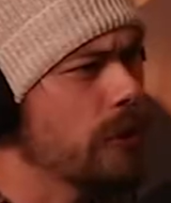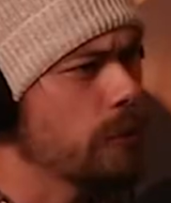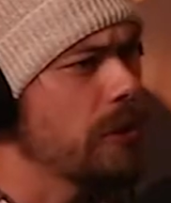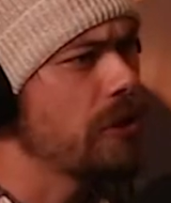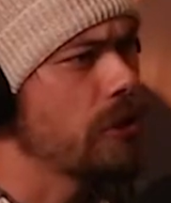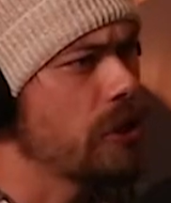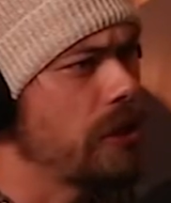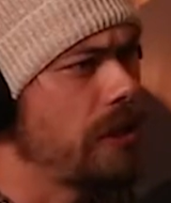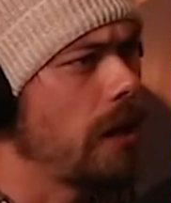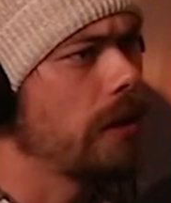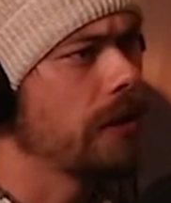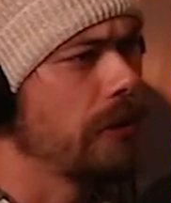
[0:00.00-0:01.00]
Because when you're
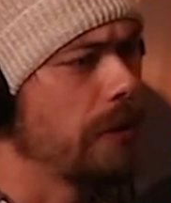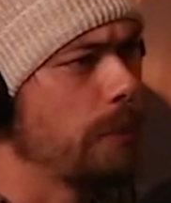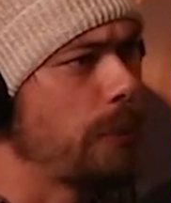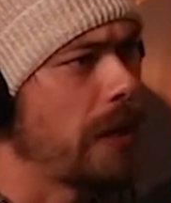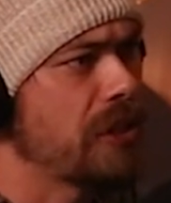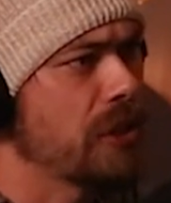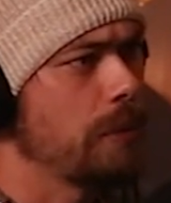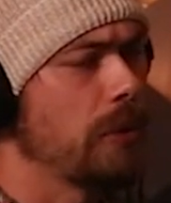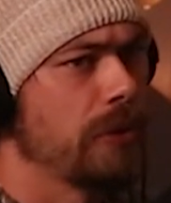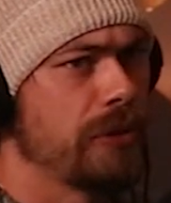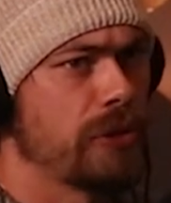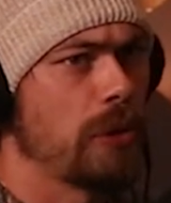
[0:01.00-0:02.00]
young, you're
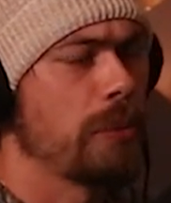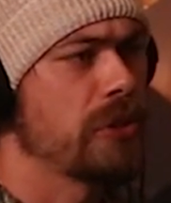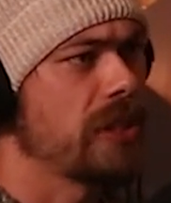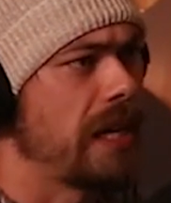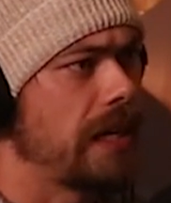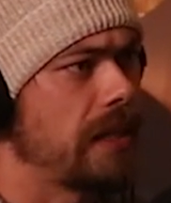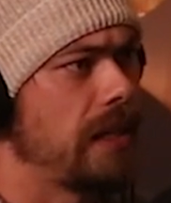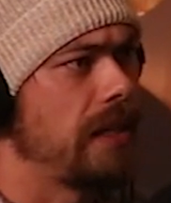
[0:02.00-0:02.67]
impressionable. There's almost like,